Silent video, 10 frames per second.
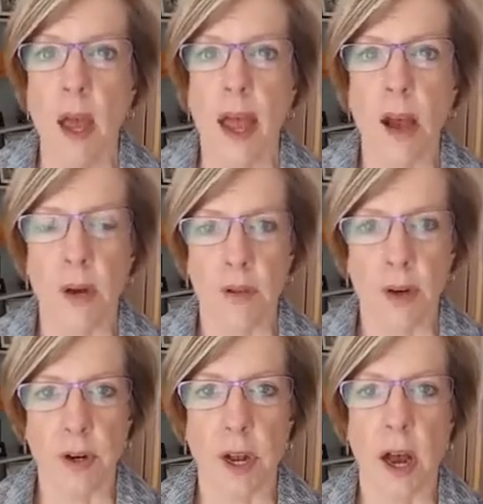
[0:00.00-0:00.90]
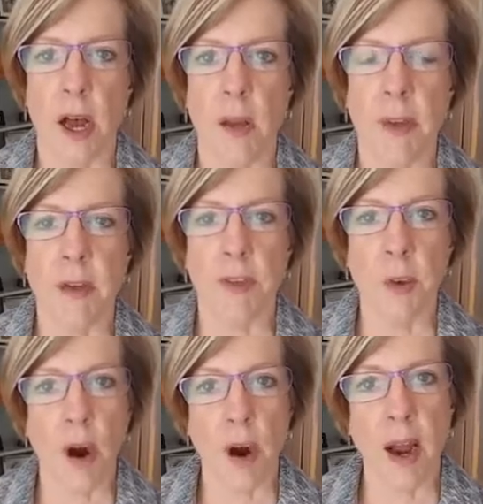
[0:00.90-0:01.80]
However, if
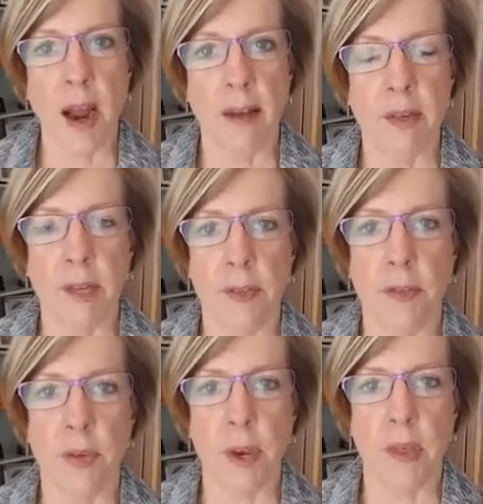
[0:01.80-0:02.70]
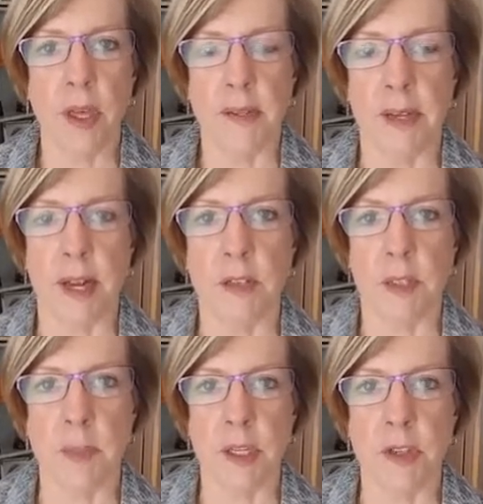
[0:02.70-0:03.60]
you are having the three things that I
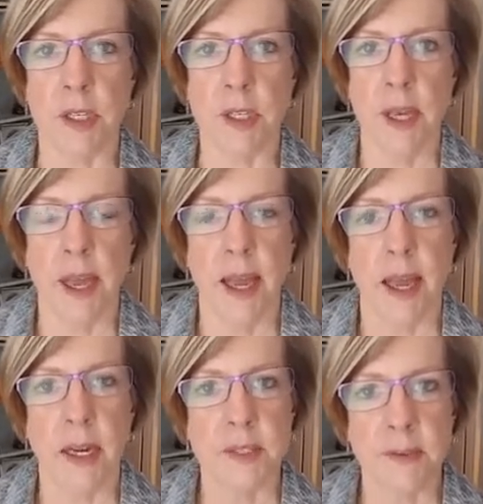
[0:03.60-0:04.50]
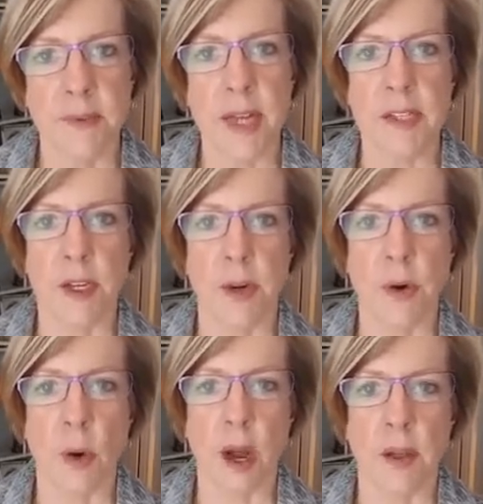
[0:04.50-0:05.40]
just mentioned and it's affecting your
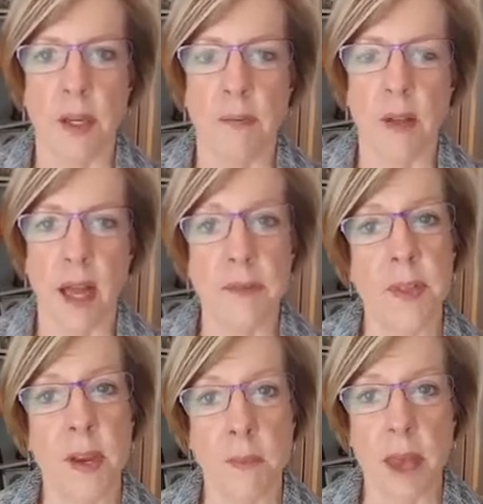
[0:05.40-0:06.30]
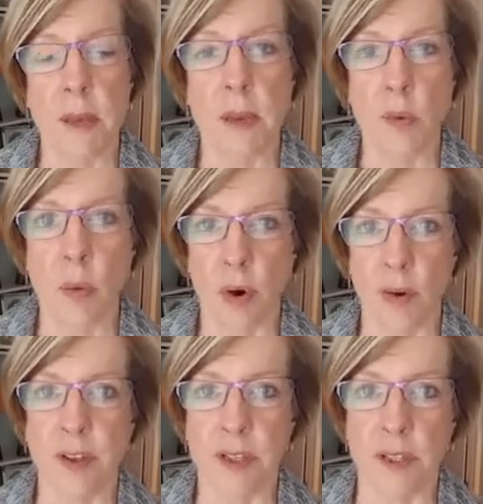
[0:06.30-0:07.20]
quality of life, then it may be
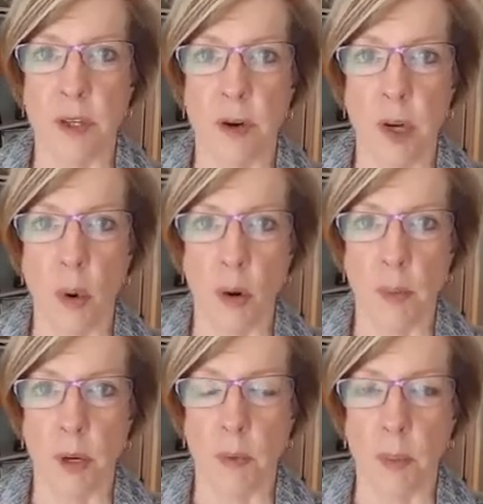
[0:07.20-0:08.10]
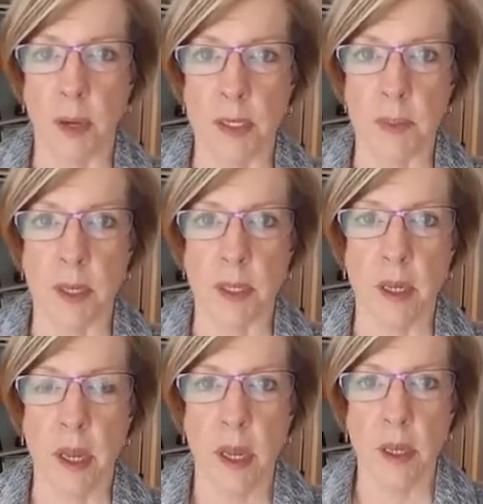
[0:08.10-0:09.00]
worth considering hormone replacement.
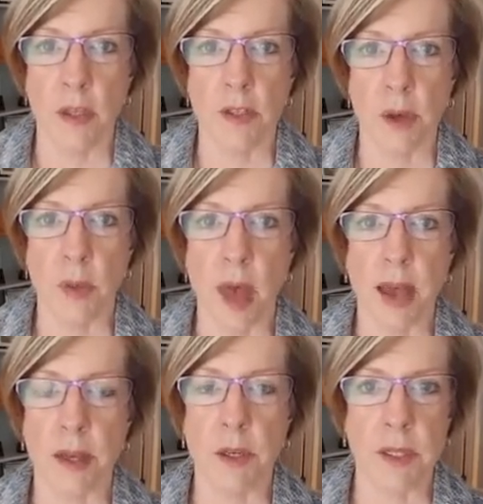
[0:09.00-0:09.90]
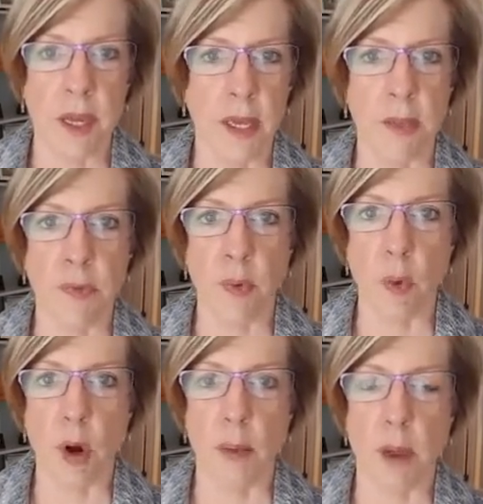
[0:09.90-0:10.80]
So that could take the
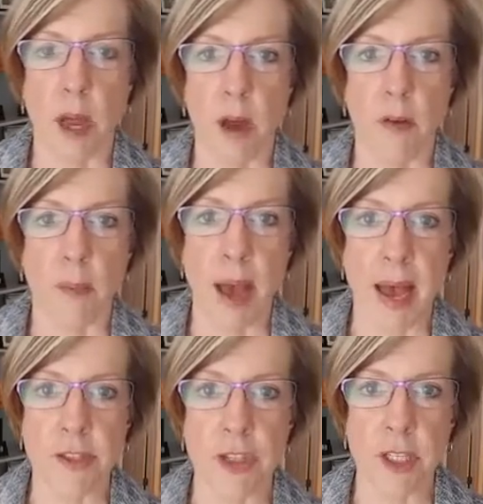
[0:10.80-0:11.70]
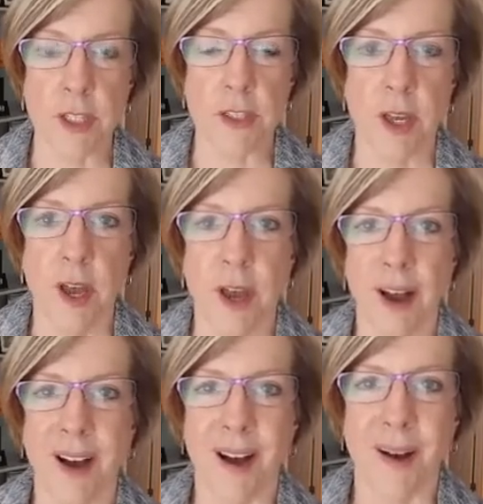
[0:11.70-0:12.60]
form of patches.
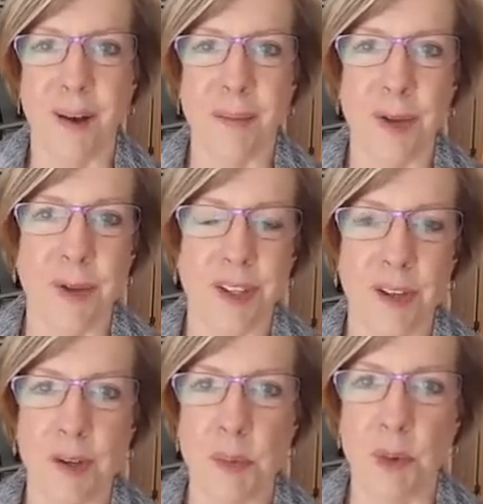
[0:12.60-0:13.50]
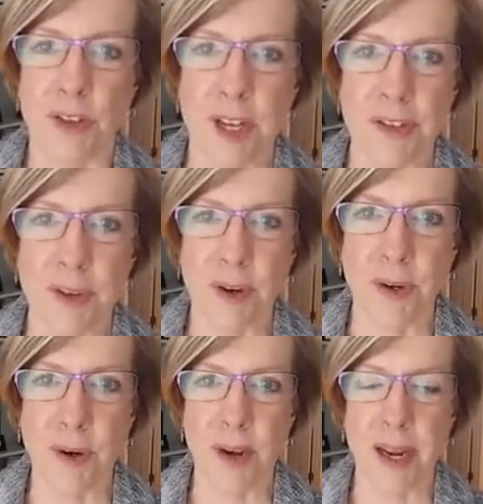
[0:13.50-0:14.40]
You could use
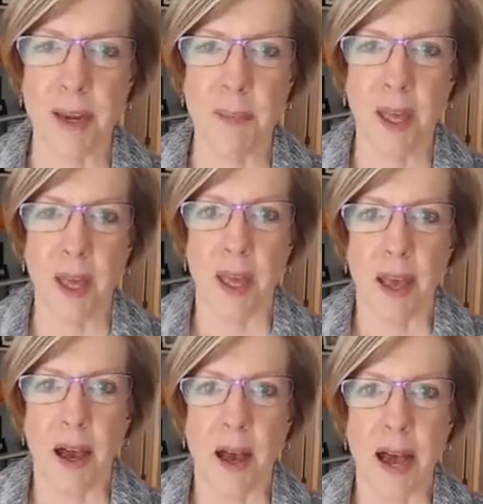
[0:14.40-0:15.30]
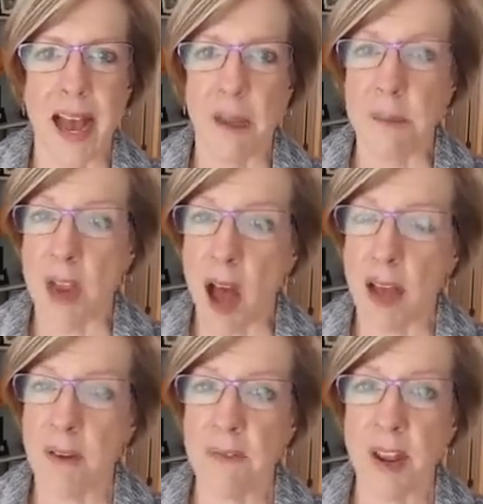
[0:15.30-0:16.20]
progesterone cream. I am
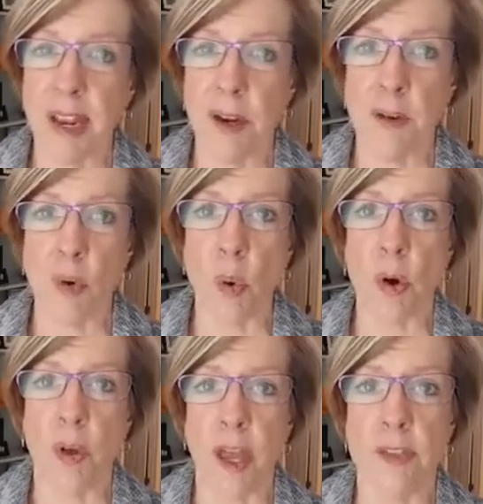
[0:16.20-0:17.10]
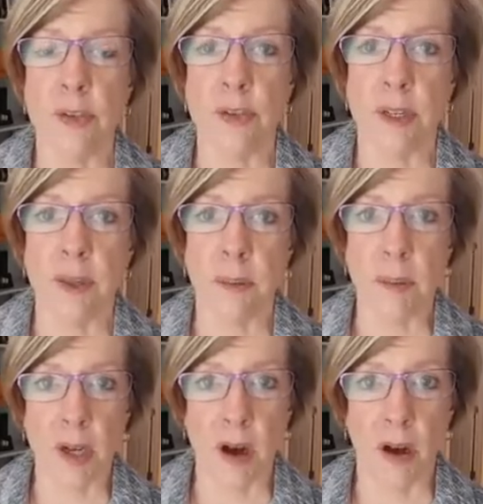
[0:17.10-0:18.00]
not a fan of oral estrogen
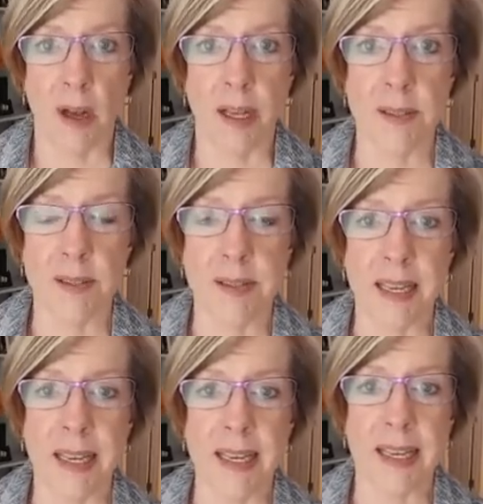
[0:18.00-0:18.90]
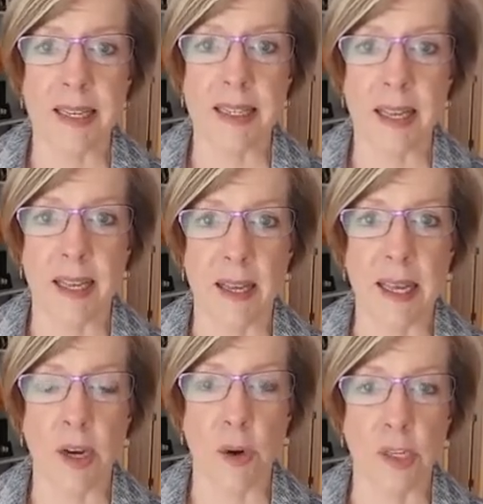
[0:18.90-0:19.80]
because it
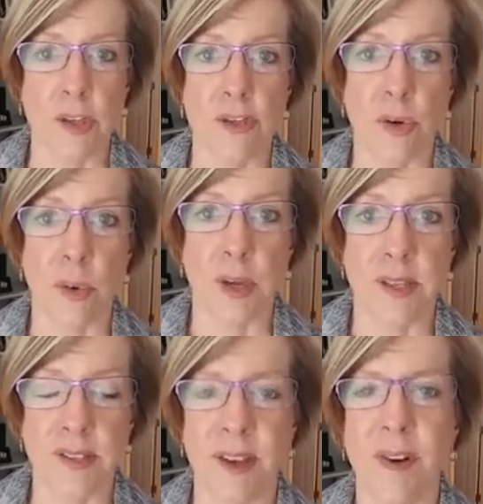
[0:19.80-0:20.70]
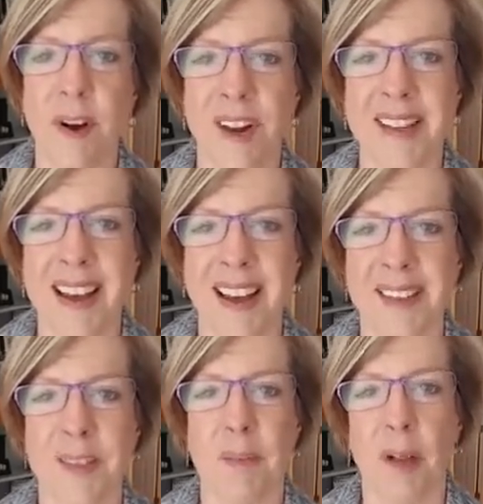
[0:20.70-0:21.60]
increases your risk of heart
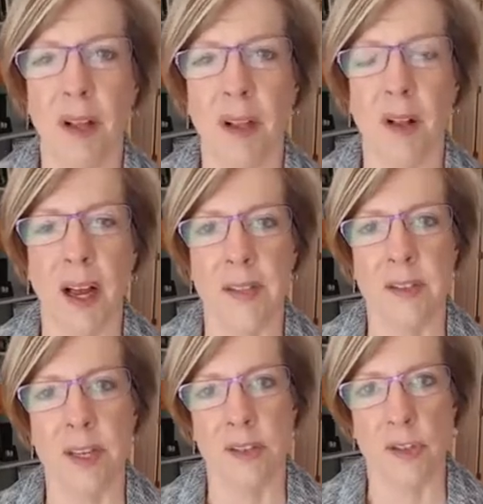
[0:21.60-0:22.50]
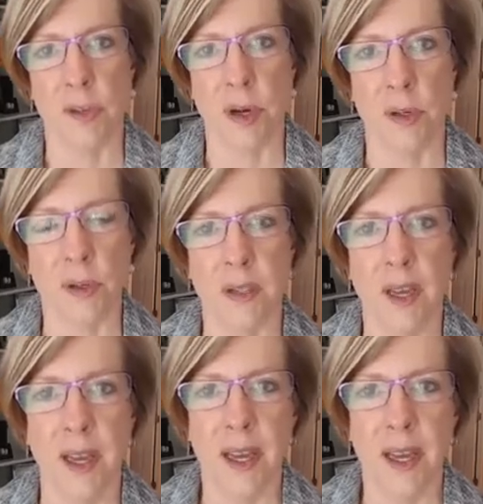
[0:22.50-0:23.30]
attacks, blood clots, and strokes.